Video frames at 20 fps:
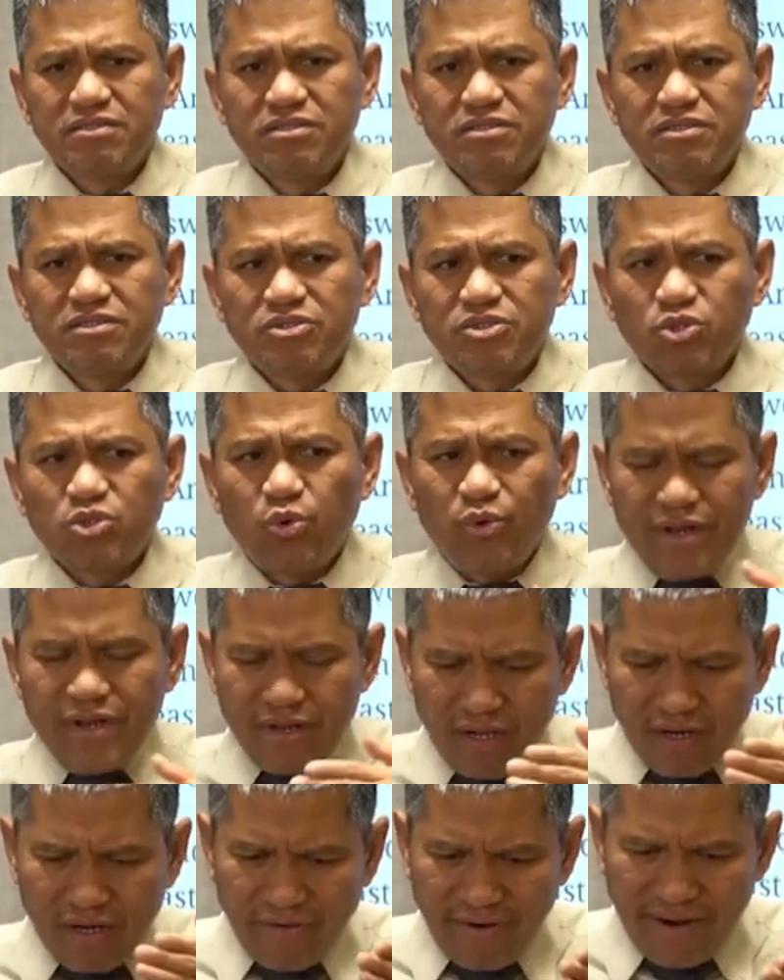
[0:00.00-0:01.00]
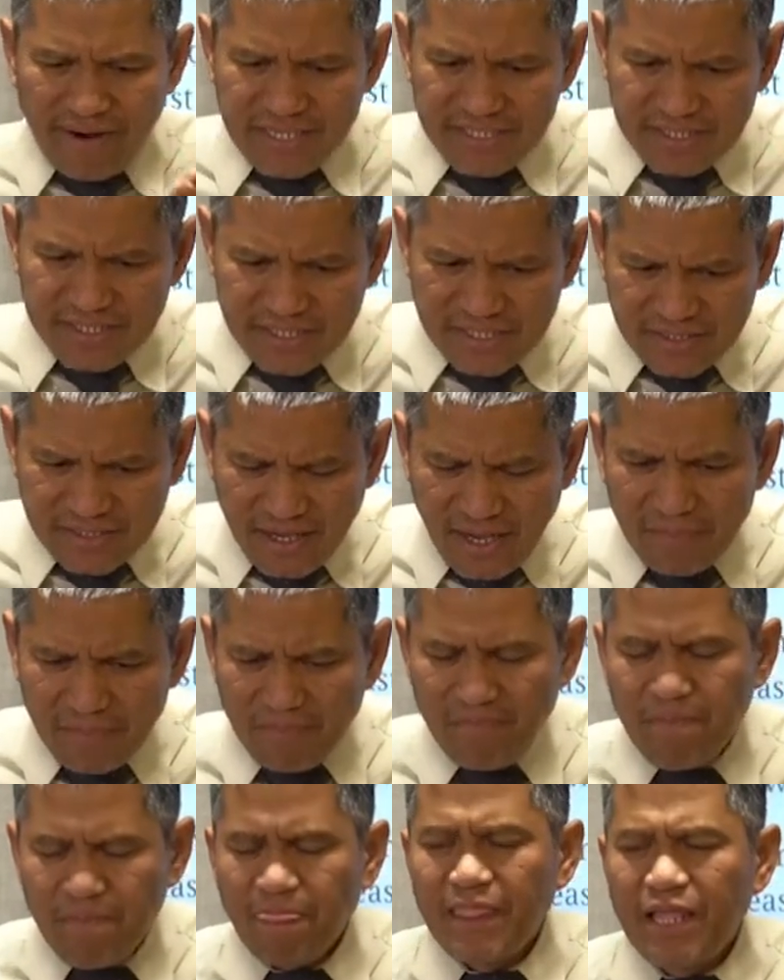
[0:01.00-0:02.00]
So when the crisis comes,
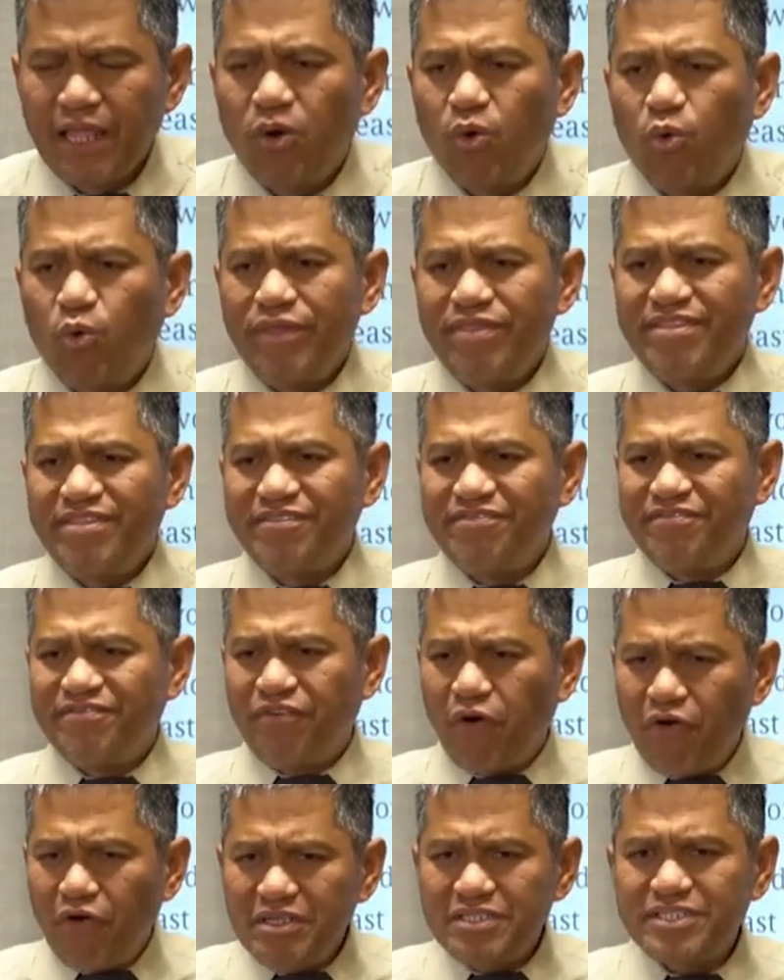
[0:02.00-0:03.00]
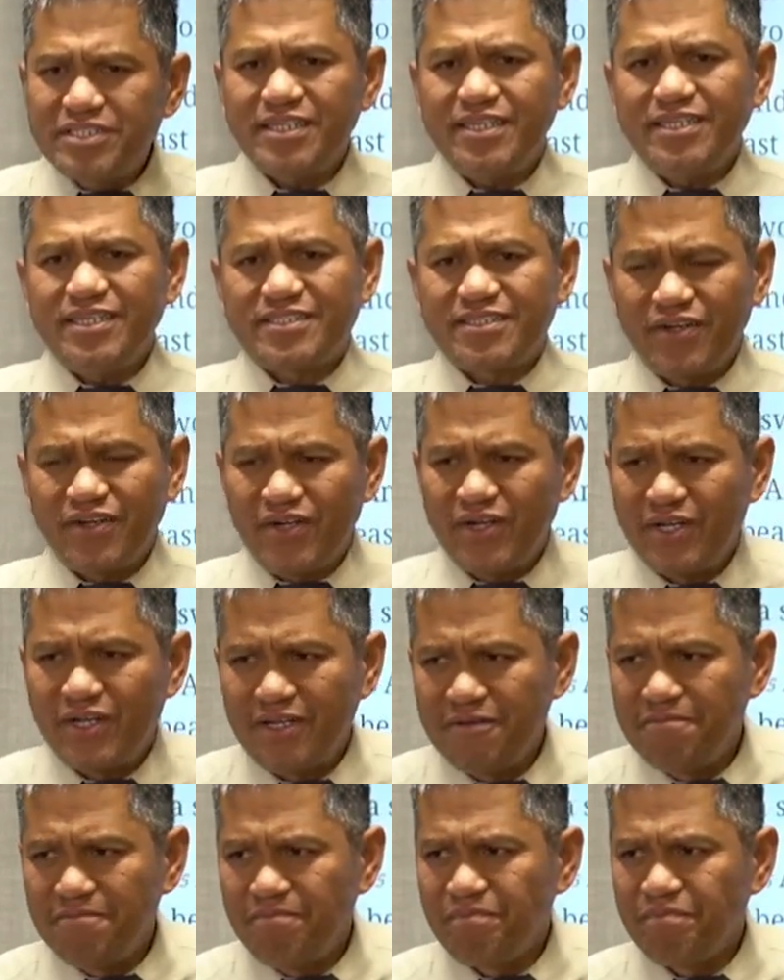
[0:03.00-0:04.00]
when the voice is heard,
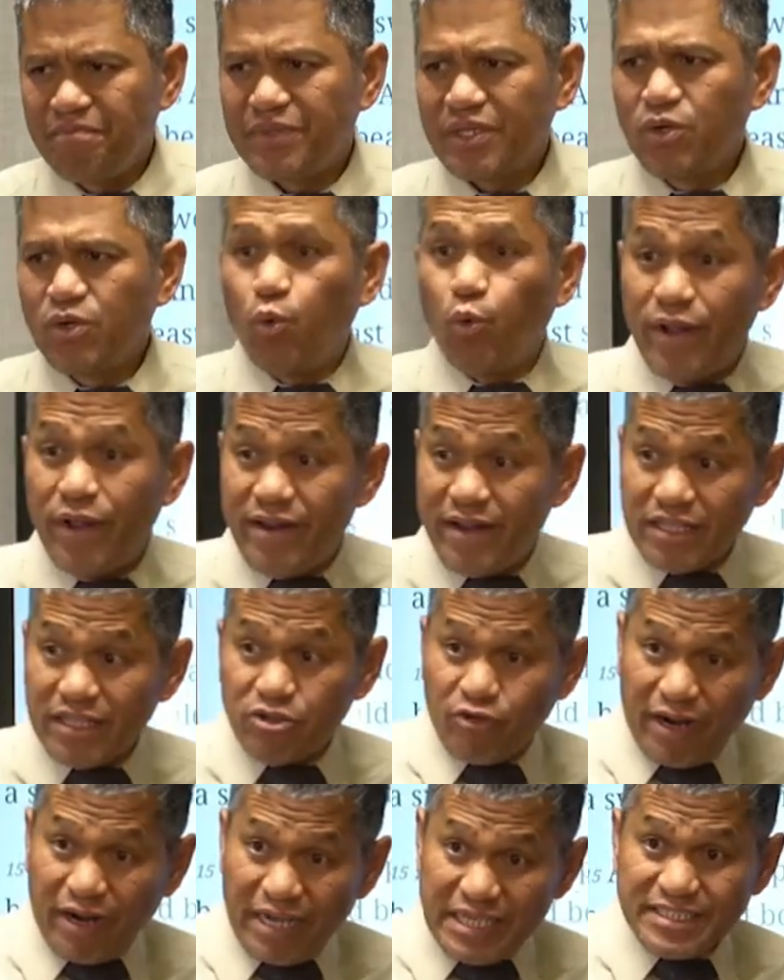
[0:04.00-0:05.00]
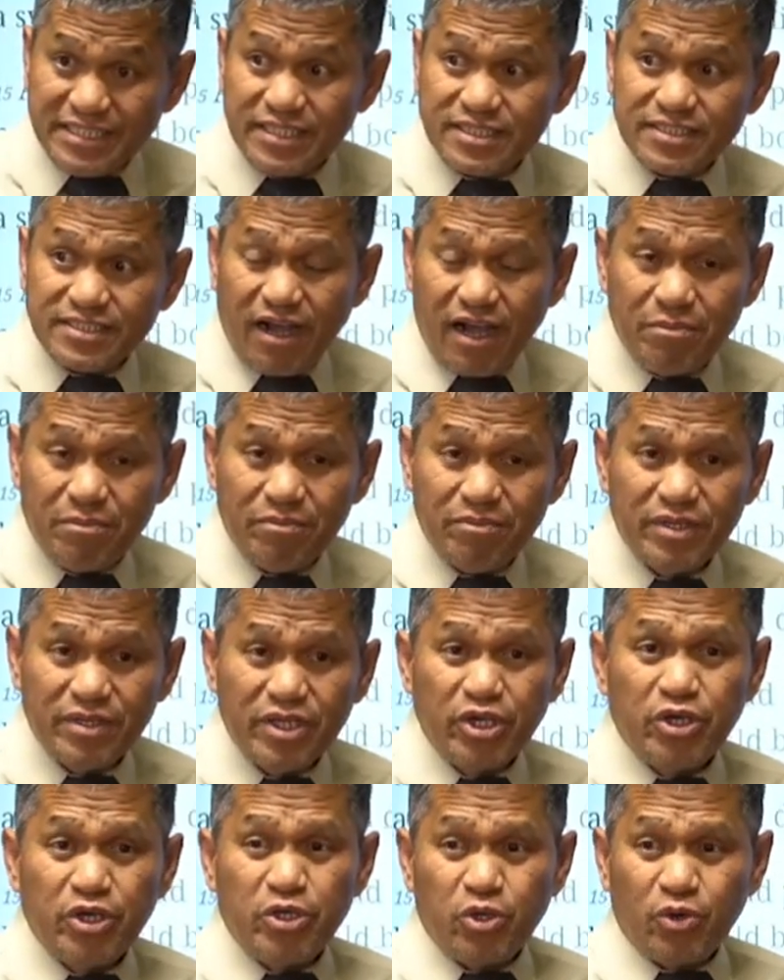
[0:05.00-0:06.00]
when that crisis comes,
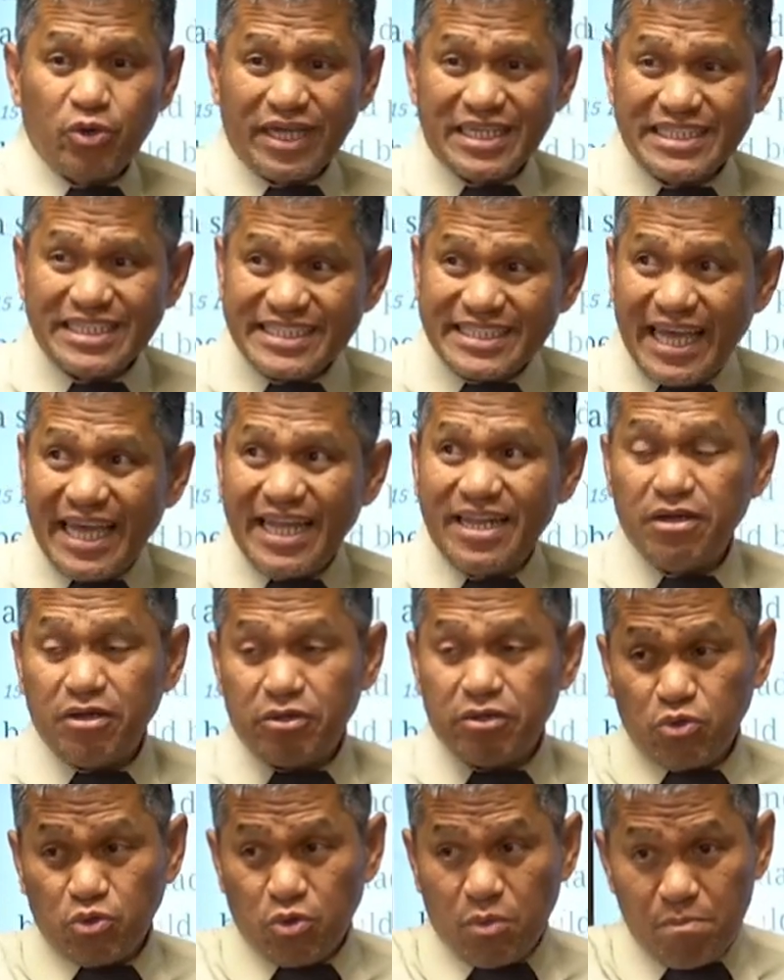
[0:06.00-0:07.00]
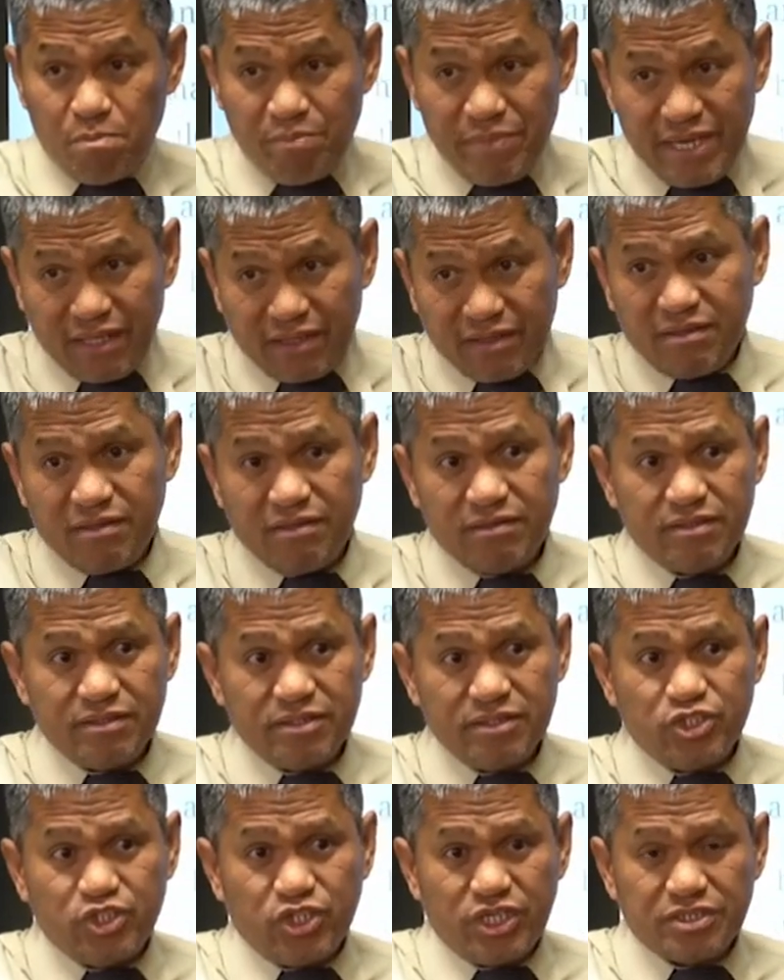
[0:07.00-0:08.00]
you can stand to meet
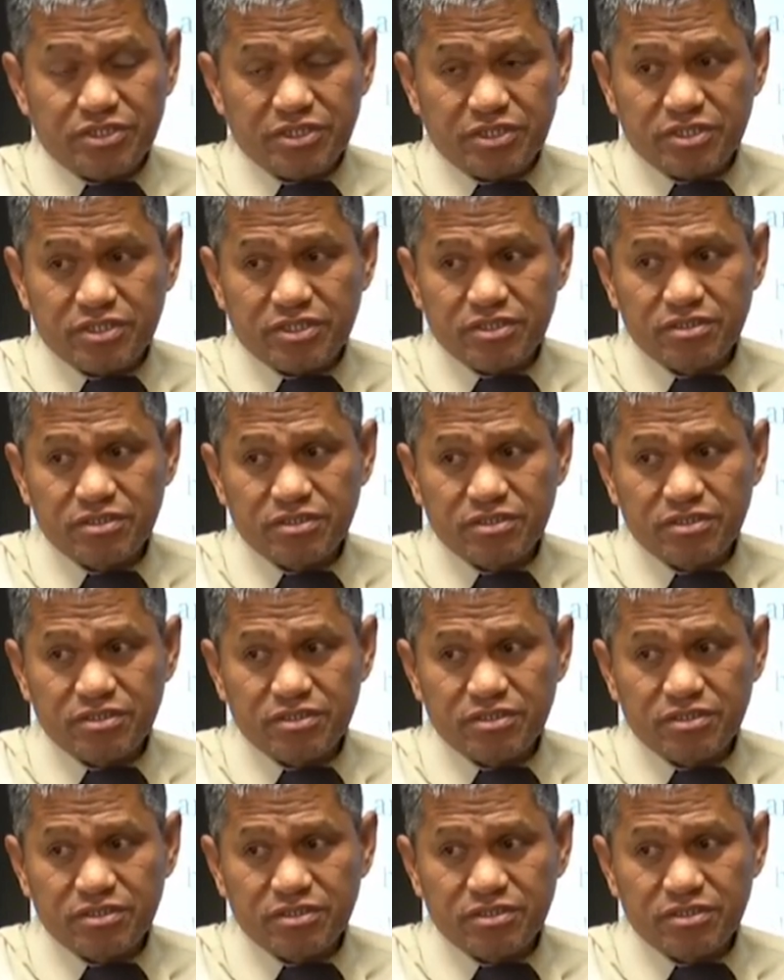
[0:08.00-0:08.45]
Jesus.